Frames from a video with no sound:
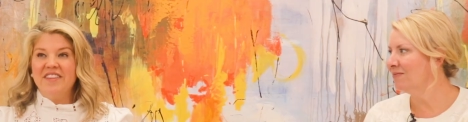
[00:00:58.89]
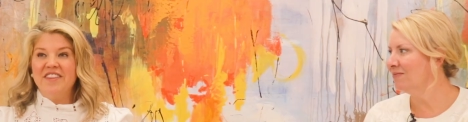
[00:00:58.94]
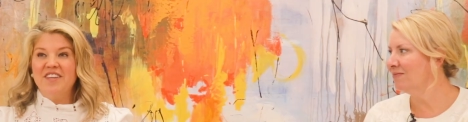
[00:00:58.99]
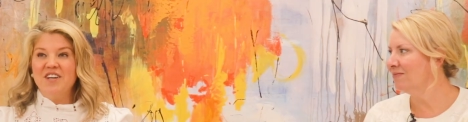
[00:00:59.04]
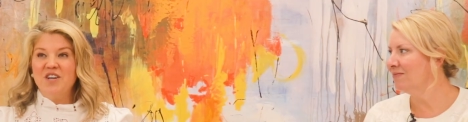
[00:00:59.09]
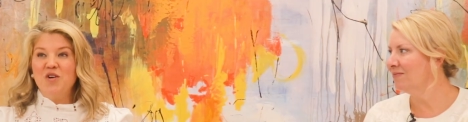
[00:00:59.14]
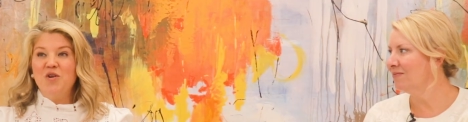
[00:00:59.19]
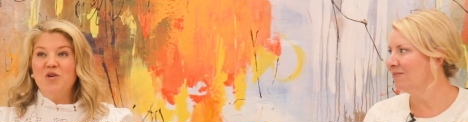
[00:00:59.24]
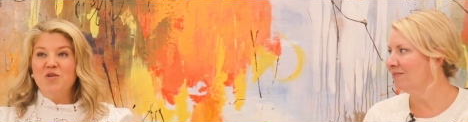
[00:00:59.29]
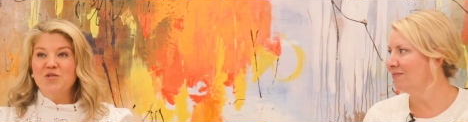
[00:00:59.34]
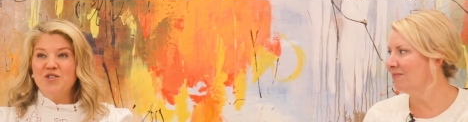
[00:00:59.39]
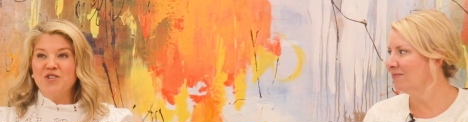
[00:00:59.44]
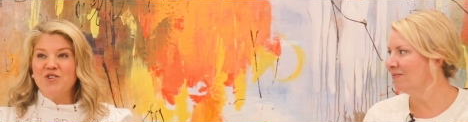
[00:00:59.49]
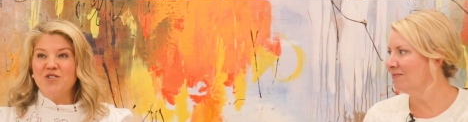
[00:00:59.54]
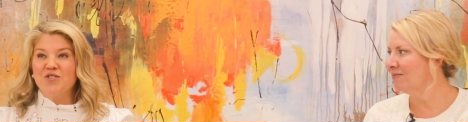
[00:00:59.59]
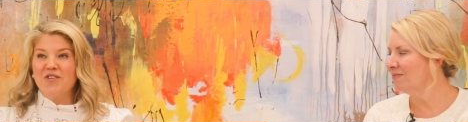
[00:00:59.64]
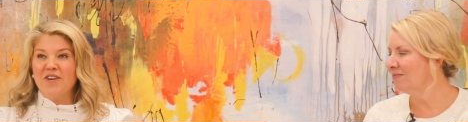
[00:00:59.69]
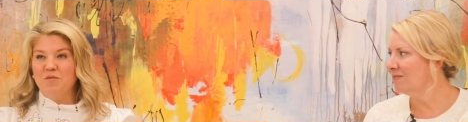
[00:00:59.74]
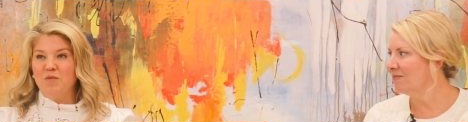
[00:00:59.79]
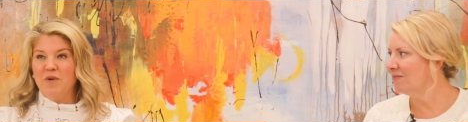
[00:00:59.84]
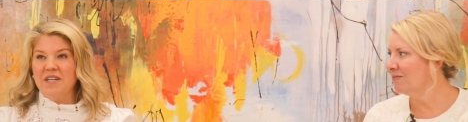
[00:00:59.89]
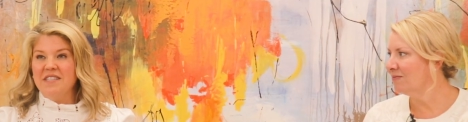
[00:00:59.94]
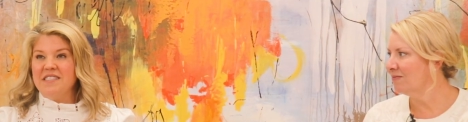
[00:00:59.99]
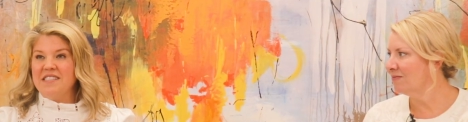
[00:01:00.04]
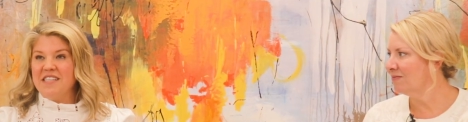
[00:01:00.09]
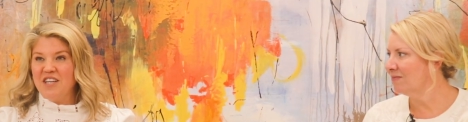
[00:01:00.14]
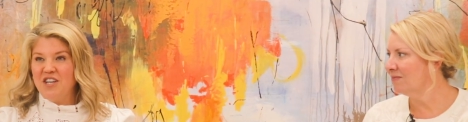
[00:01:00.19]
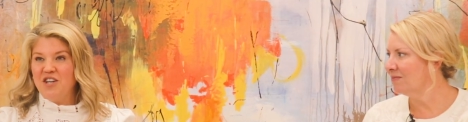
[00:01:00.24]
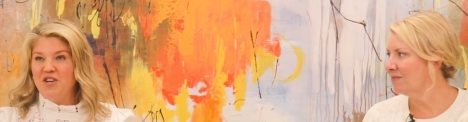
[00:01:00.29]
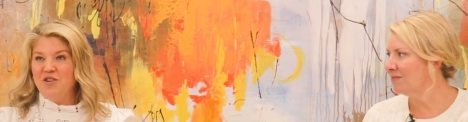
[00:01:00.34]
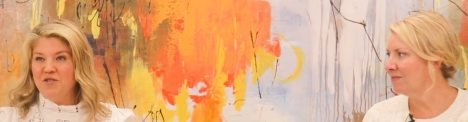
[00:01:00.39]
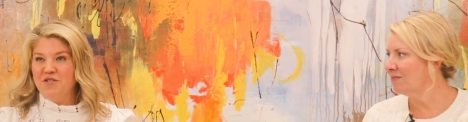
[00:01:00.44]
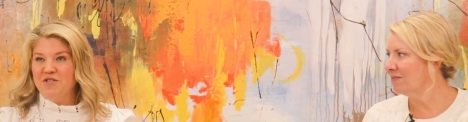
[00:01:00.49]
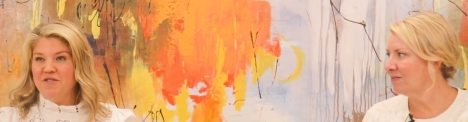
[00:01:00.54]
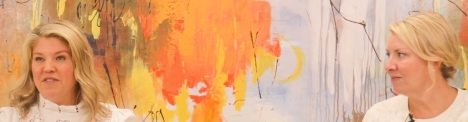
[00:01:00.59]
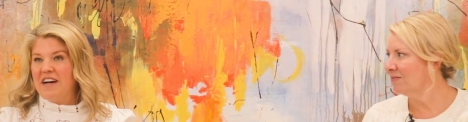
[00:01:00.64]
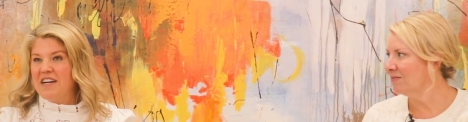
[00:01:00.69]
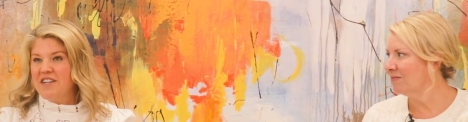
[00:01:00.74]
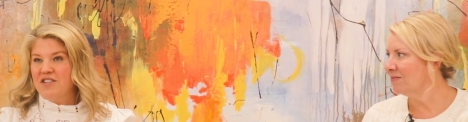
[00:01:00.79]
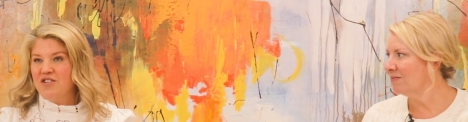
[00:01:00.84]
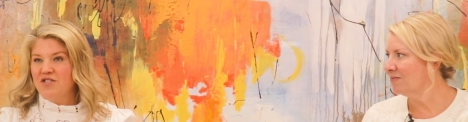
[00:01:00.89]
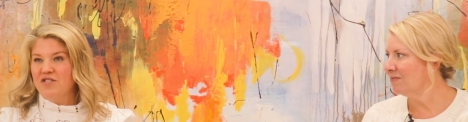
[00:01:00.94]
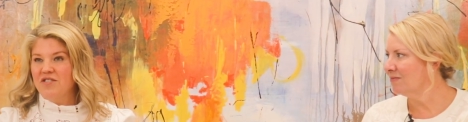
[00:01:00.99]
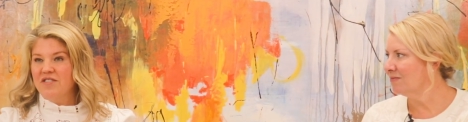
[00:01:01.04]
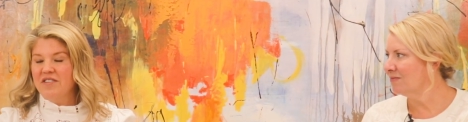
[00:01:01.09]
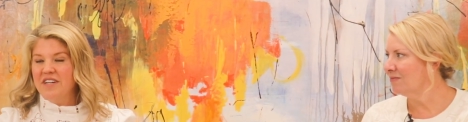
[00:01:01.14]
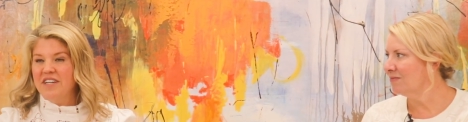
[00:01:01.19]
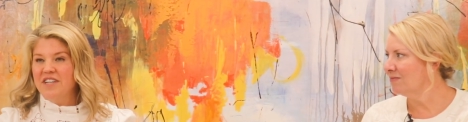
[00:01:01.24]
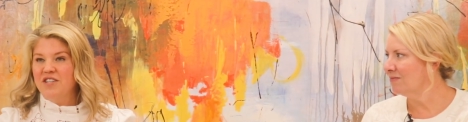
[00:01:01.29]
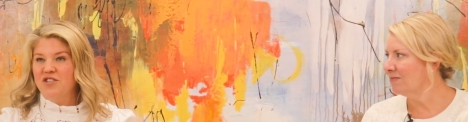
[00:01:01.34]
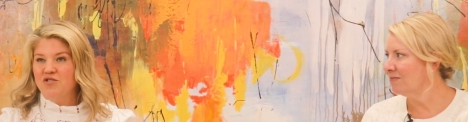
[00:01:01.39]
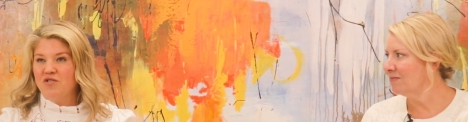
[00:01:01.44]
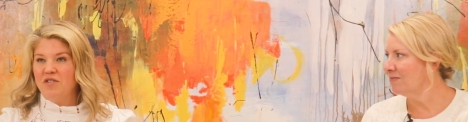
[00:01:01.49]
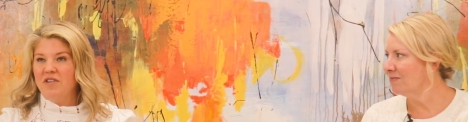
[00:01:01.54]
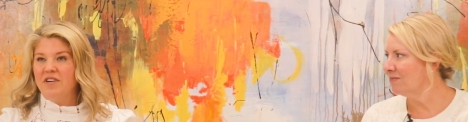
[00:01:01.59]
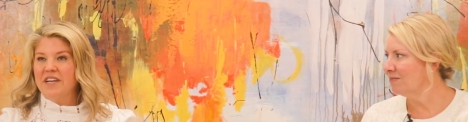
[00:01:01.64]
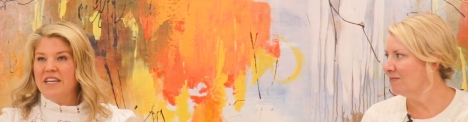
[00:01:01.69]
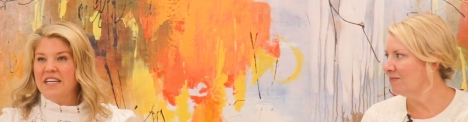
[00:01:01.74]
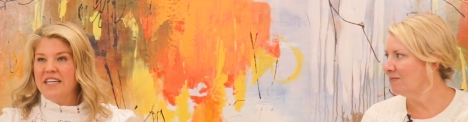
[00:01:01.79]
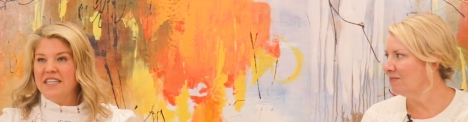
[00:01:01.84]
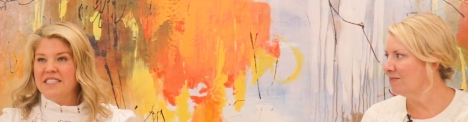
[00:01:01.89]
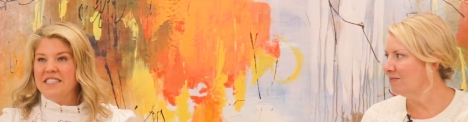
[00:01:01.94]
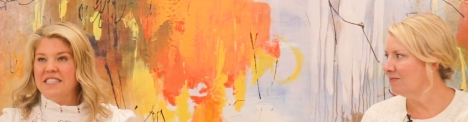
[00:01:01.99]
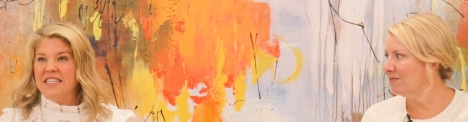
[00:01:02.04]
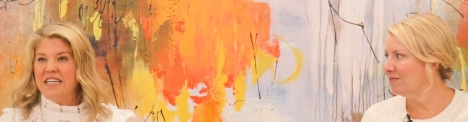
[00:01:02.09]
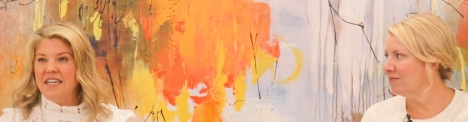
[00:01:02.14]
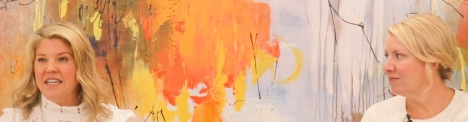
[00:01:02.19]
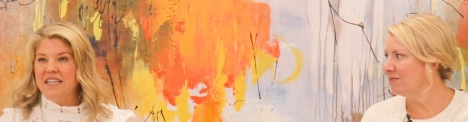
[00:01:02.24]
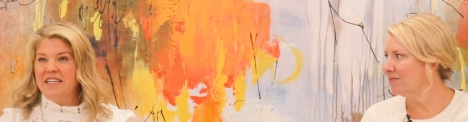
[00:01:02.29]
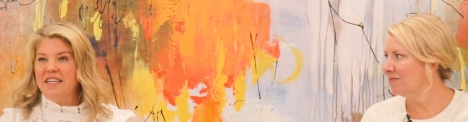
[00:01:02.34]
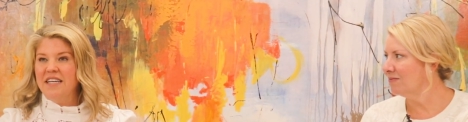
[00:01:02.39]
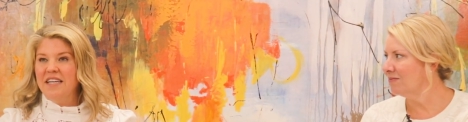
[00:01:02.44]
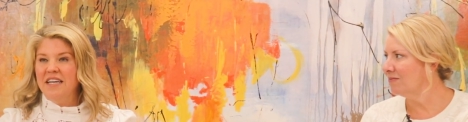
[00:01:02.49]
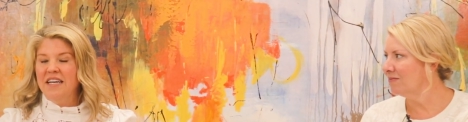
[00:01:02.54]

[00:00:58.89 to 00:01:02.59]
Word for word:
Speaker 1: The culture was a huge factor in drawing us in,